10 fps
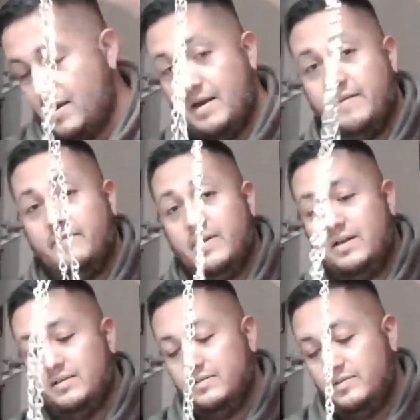I've
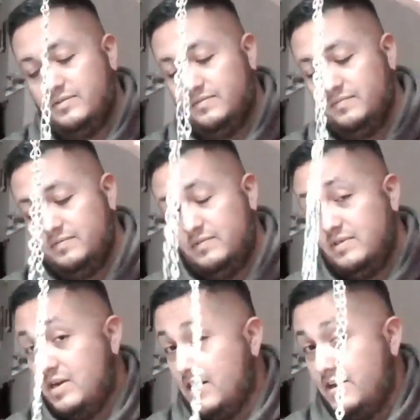
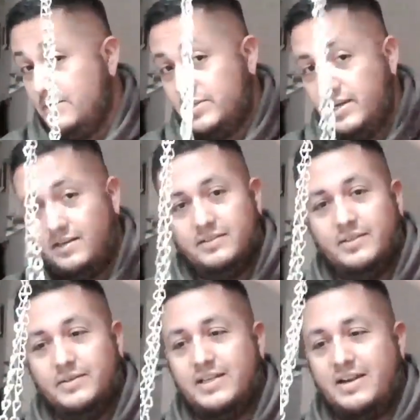not used yet.
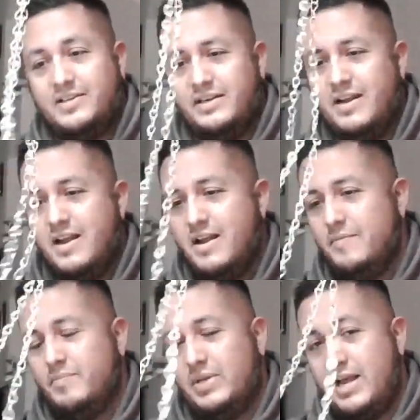So it's actually
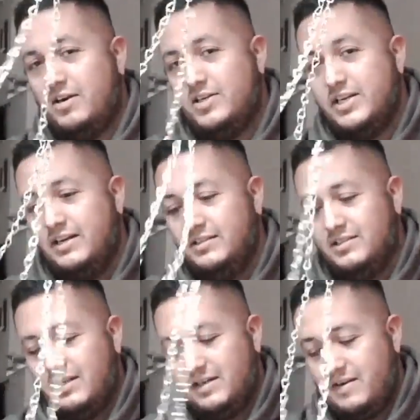planter
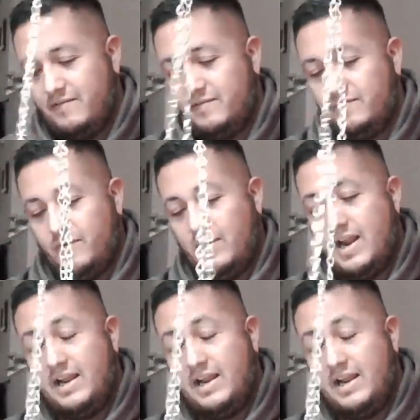chains, like for a